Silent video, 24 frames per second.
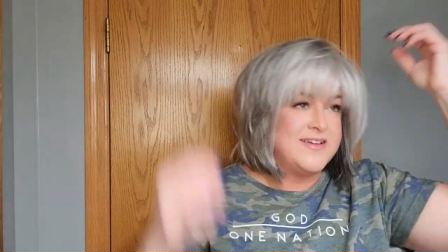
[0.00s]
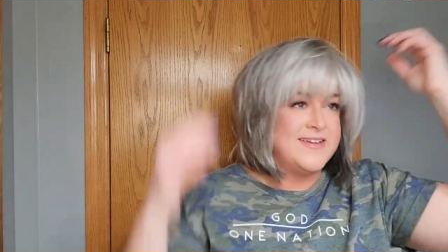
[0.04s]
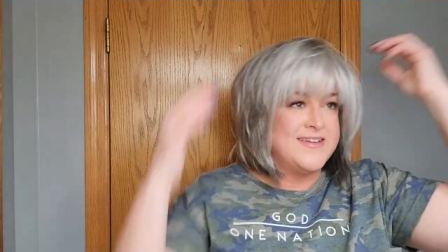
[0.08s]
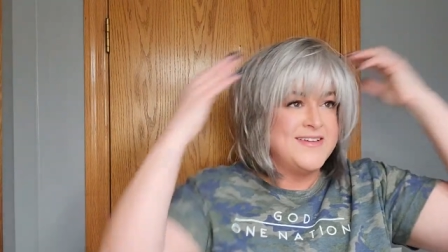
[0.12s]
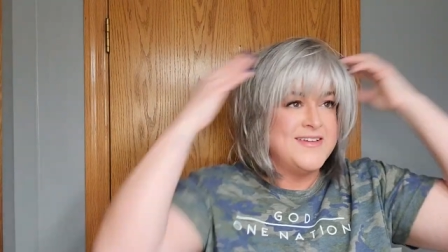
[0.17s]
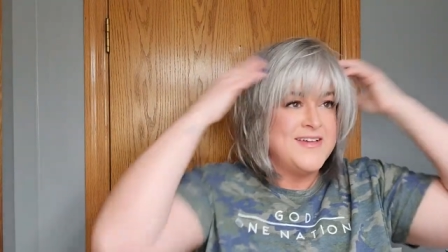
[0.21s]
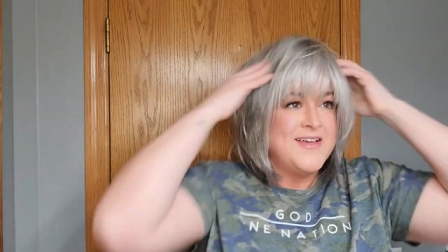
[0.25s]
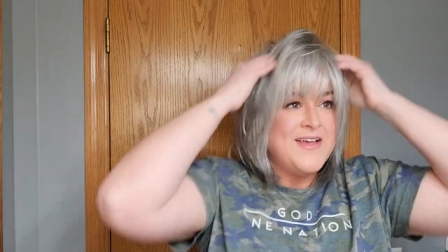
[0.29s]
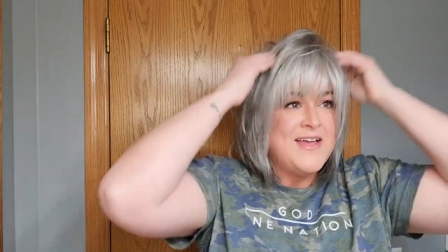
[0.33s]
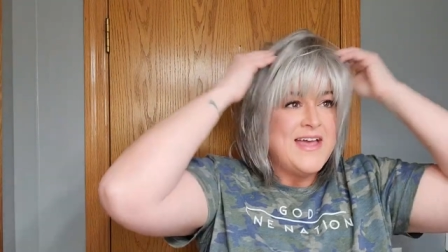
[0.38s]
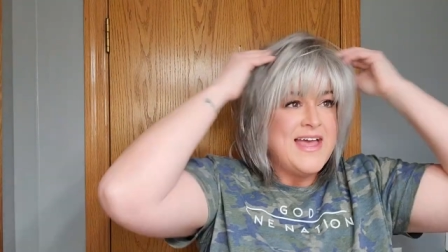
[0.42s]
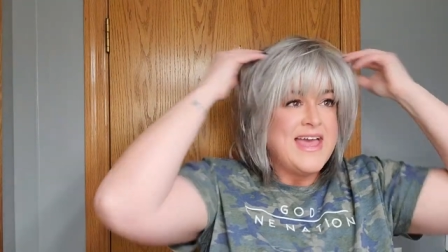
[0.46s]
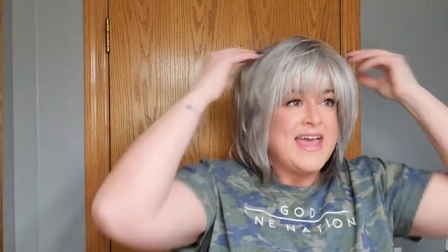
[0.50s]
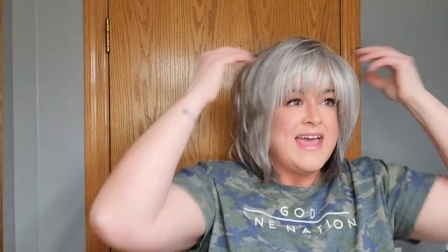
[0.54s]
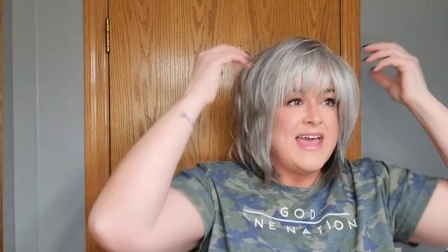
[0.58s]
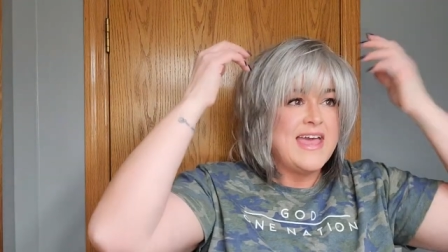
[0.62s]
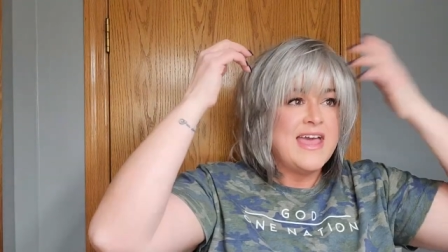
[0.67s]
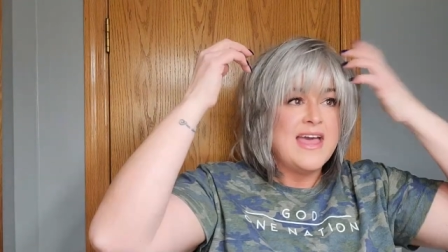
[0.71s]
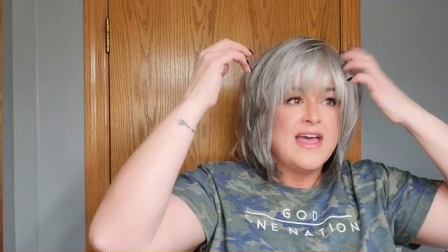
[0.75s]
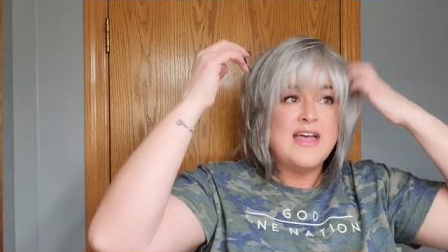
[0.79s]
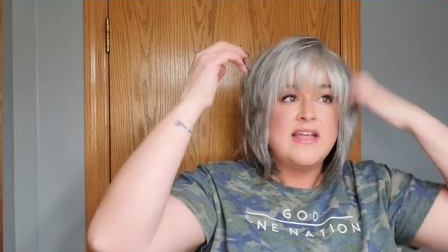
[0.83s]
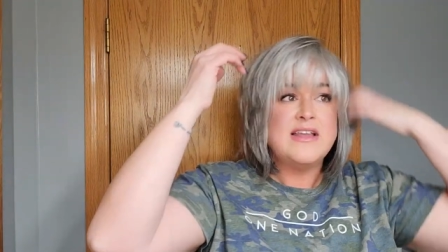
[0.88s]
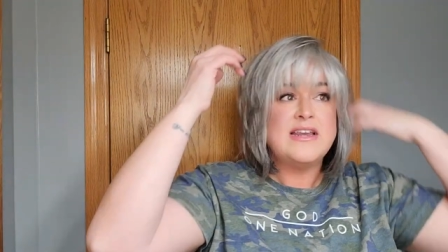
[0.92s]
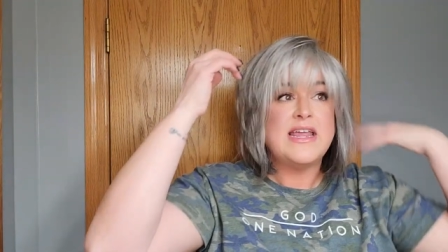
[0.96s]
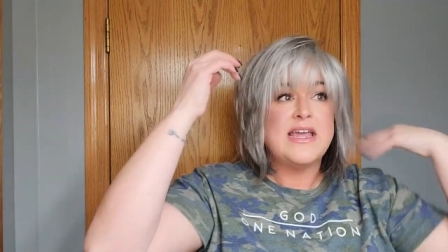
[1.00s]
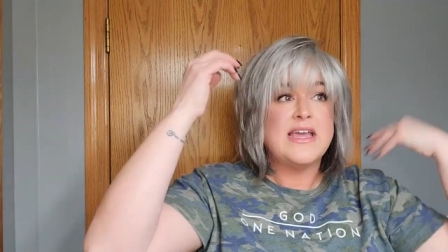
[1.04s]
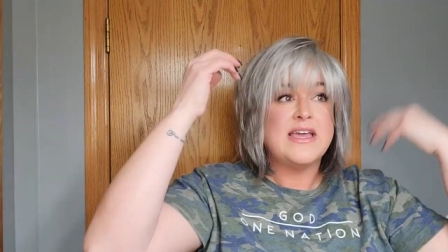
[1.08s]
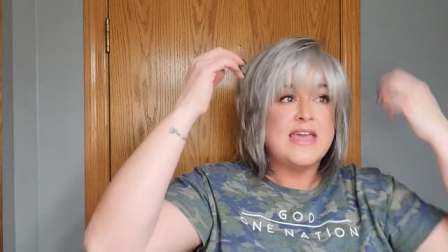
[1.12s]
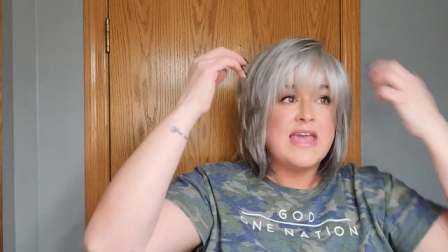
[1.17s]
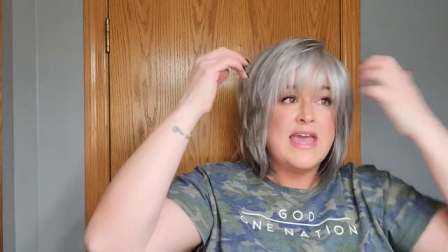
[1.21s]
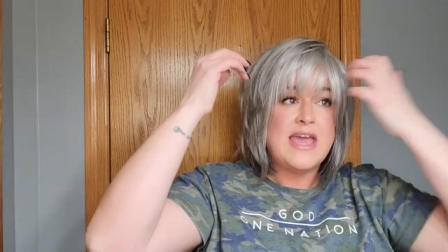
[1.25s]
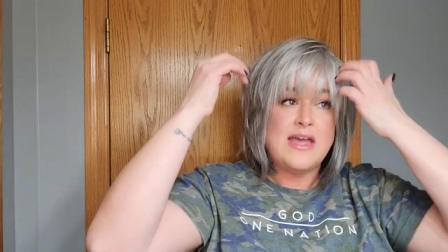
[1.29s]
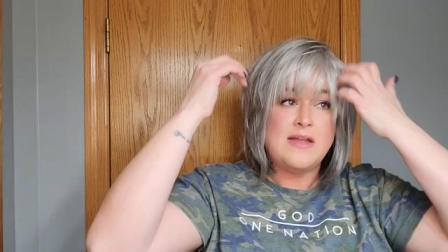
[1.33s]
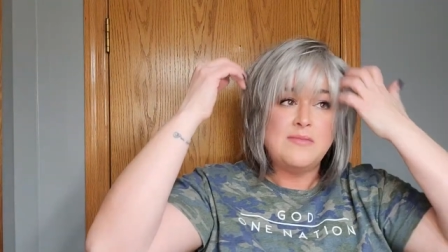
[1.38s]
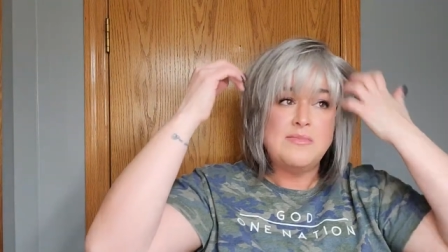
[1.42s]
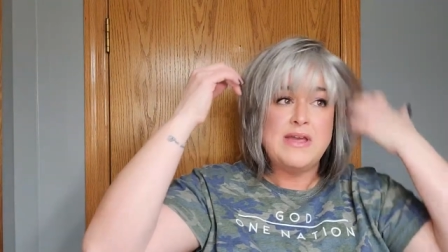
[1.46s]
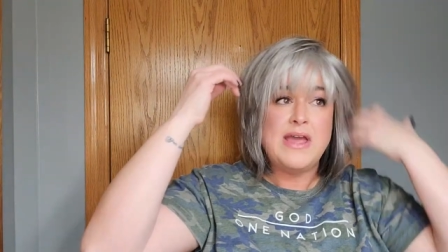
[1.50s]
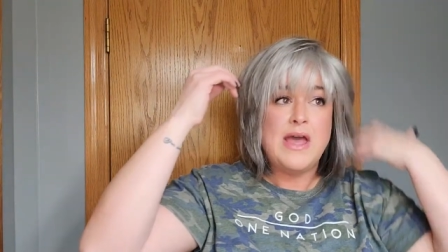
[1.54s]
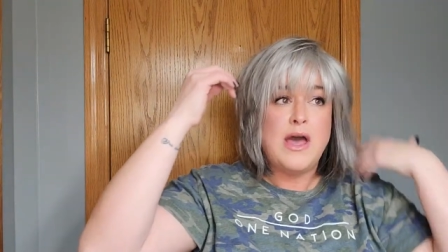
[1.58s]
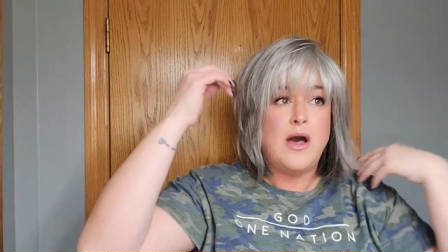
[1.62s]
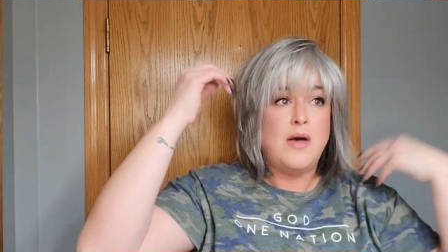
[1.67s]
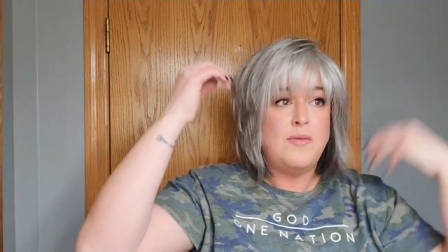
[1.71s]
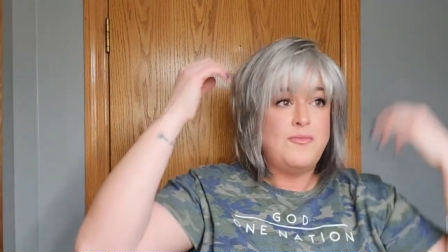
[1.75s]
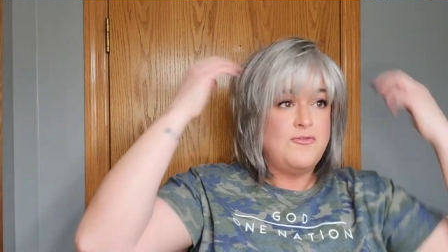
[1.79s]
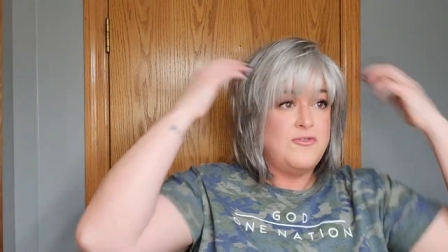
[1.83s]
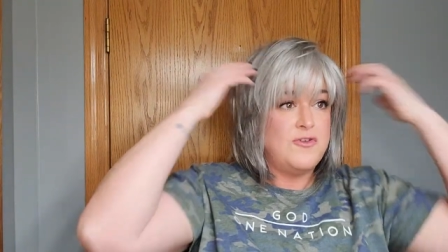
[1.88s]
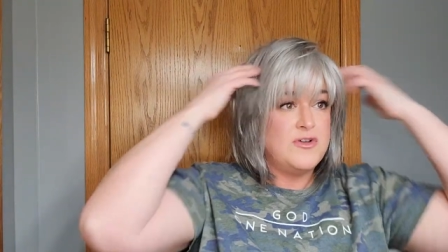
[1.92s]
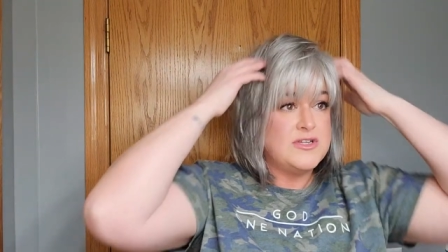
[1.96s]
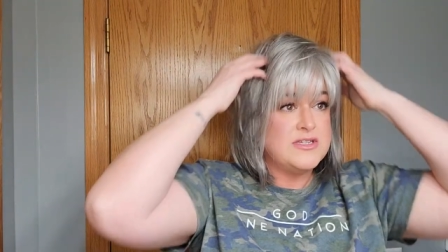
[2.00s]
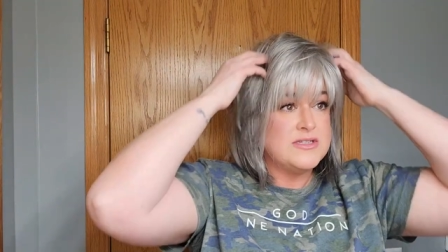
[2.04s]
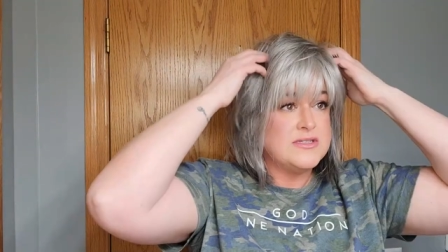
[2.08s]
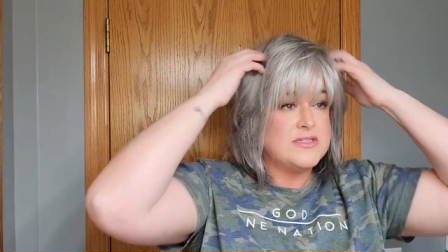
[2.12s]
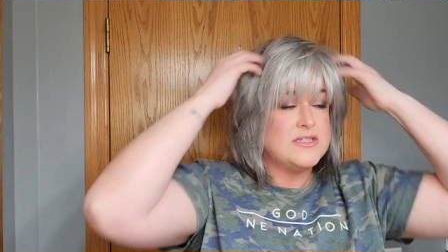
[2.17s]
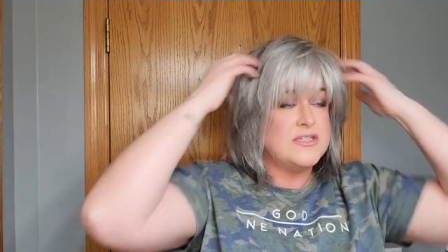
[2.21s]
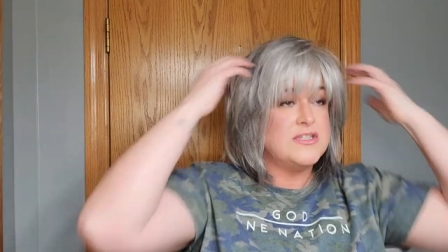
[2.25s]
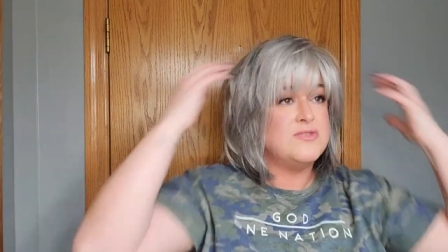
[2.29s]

And it can be helpful